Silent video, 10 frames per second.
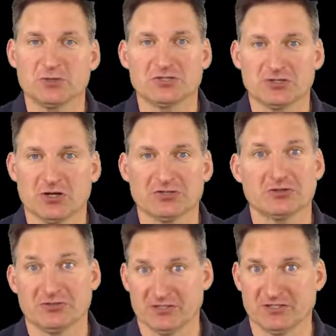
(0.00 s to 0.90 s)
which is also
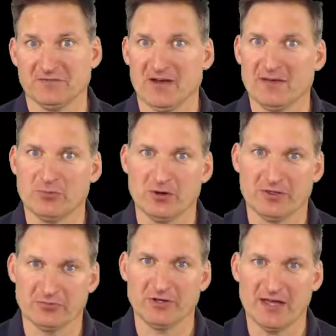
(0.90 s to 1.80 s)

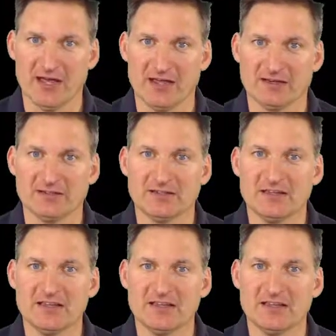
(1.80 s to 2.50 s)
65.39,